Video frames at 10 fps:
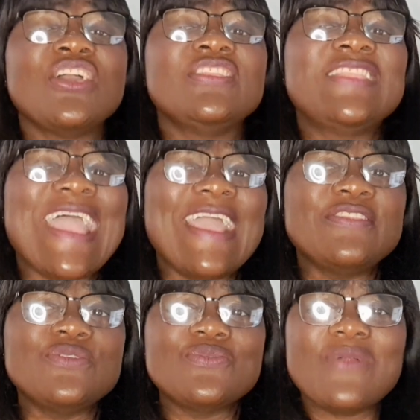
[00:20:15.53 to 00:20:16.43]

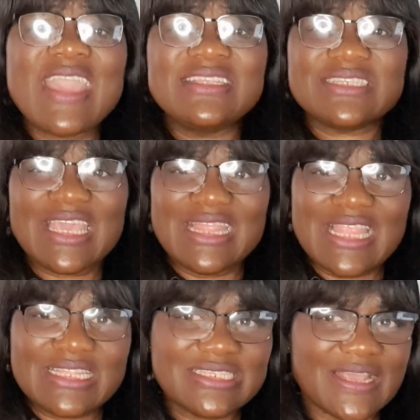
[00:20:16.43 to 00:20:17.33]
Then you write a
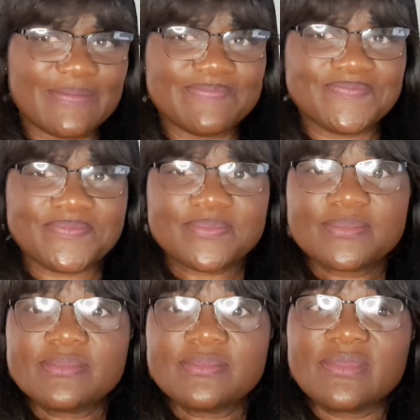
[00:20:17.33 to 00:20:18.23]
letter
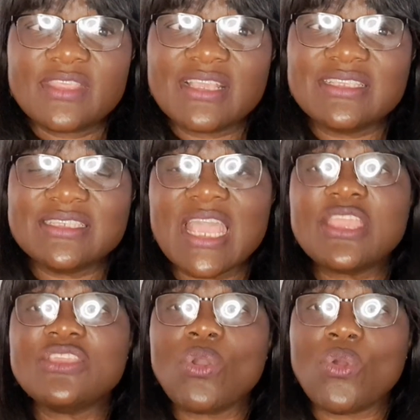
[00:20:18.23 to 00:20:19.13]

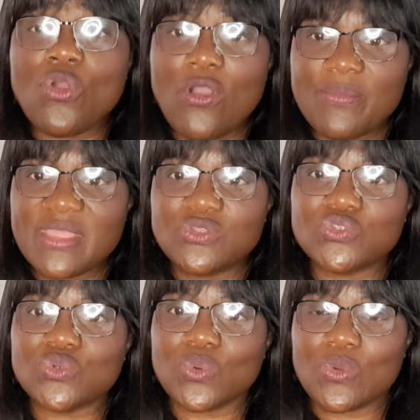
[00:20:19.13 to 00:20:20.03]
saying you're coming
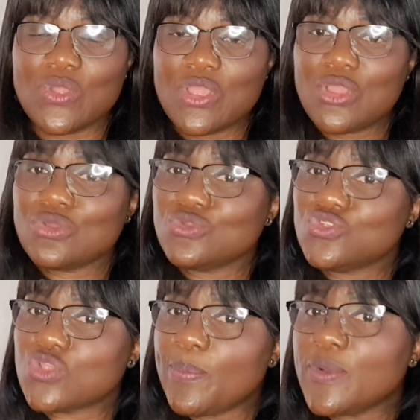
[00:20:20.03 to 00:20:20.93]
to
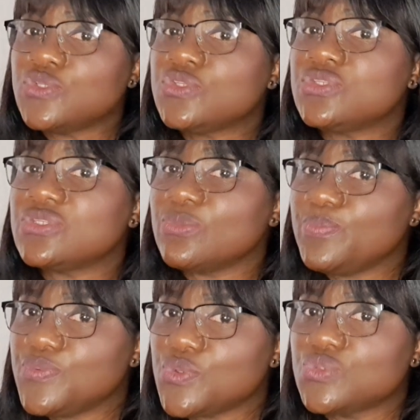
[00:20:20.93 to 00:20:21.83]
support,
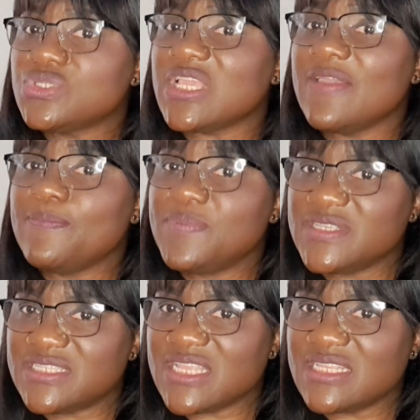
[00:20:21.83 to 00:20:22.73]
build a
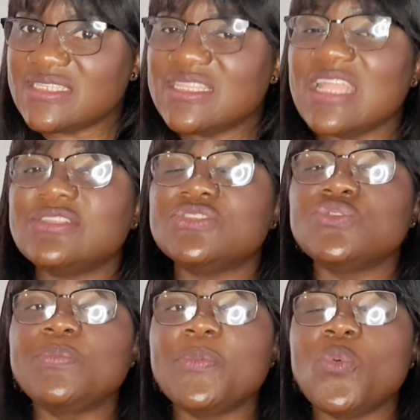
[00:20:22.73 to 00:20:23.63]
business that
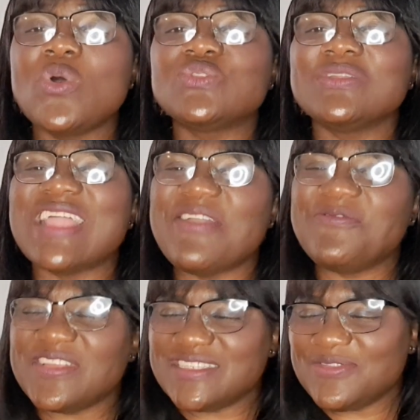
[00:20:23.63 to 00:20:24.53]
you people want to
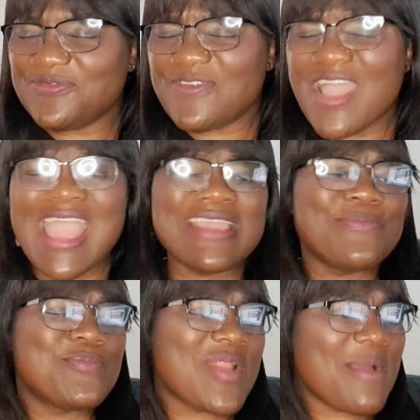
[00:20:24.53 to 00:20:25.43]
diversify,
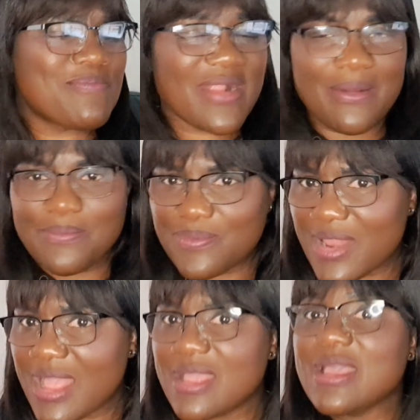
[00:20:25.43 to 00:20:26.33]
blah, blah,
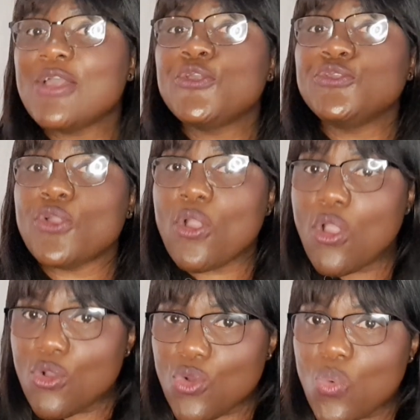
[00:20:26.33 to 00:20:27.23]
blah. Your
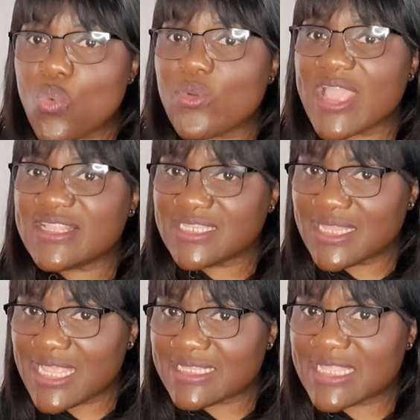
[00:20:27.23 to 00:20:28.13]
uncle will write a
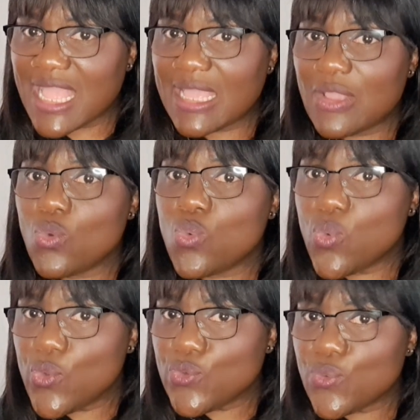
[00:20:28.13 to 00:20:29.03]
letter
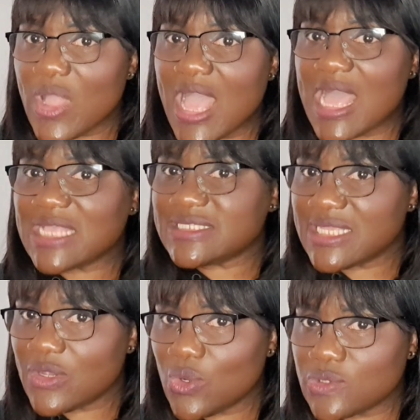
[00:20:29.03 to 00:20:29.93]
who you are as
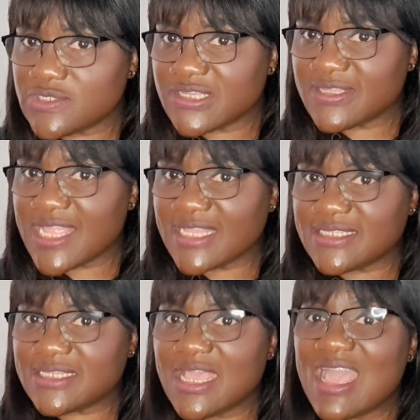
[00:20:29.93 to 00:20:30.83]
a
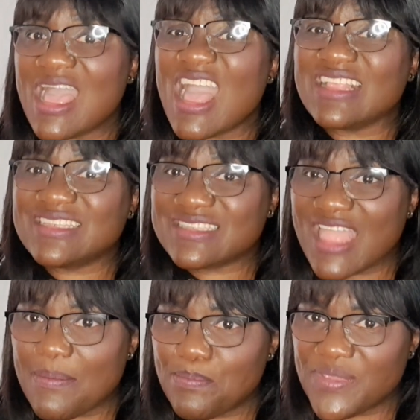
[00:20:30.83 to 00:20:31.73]
consultant and
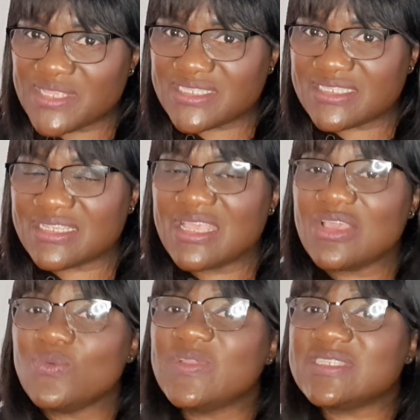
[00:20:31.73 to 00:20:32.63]
stamp it
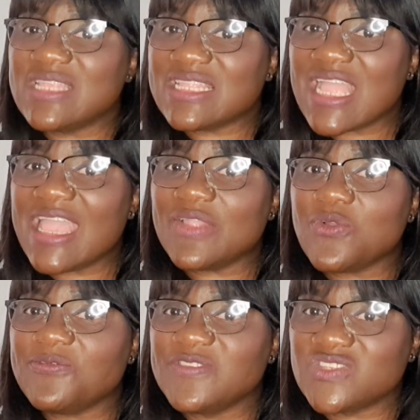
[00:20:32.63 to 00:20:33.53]
with letterhead
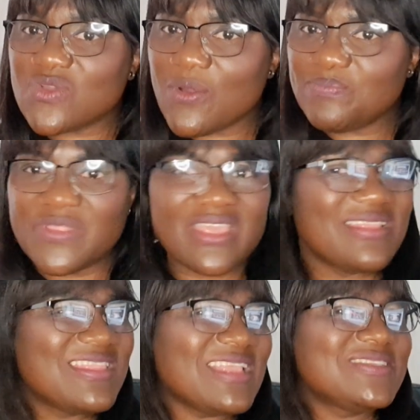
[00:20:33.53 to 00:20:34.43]
of his company.
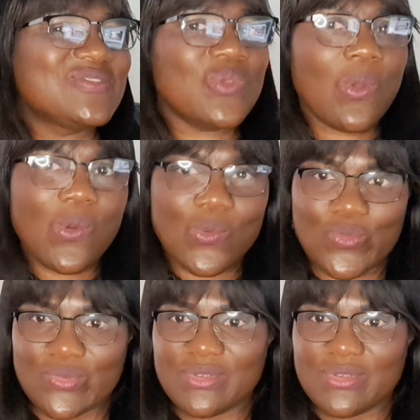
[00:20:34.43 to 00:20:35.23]
That's all.